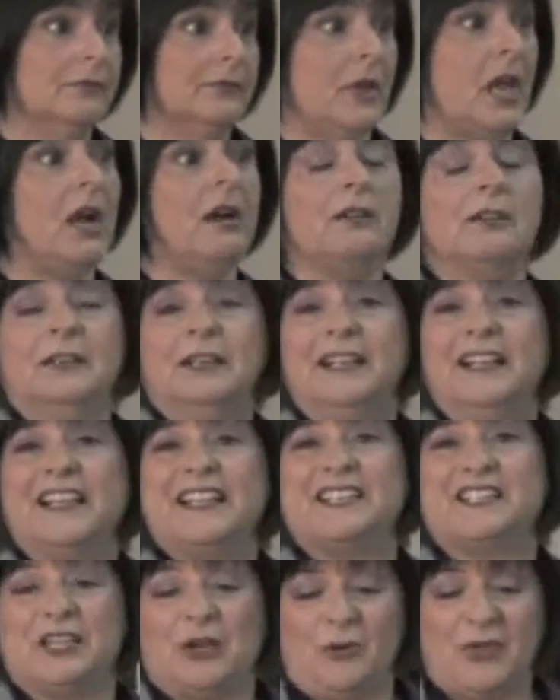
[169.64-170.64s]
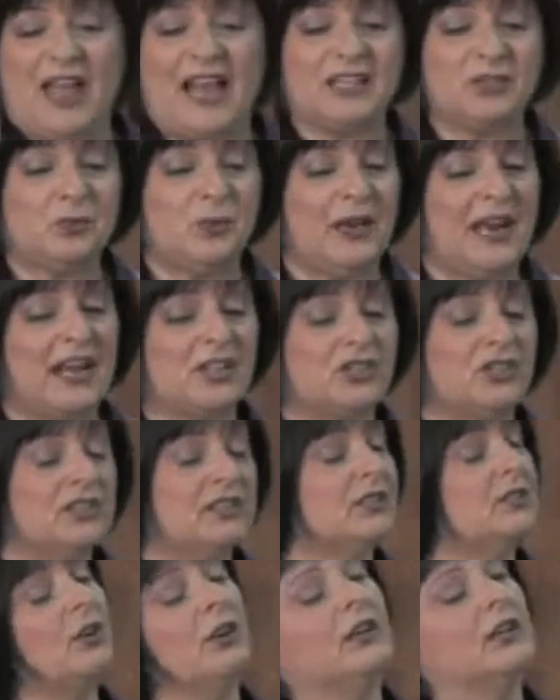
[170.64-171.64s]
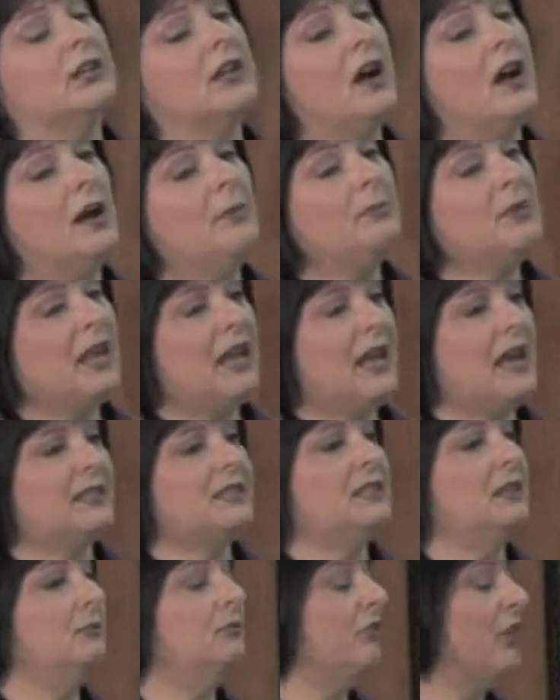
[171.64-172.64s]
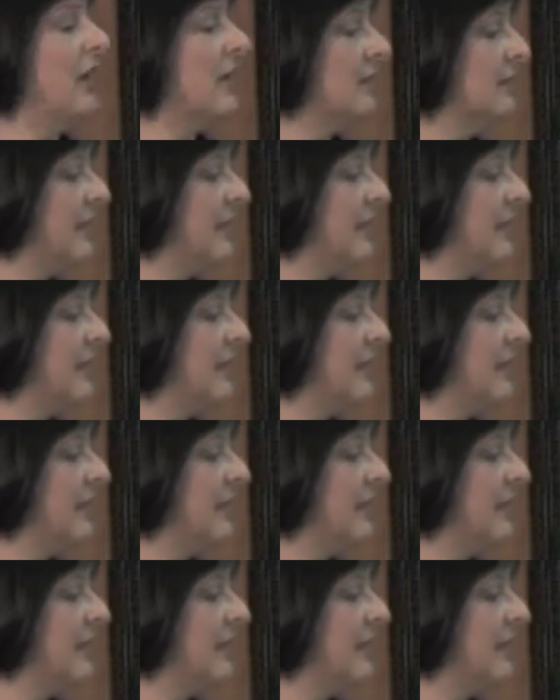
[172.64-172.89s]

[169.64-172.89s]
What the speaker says: Yeah, so that's what actually started Comcast and Frank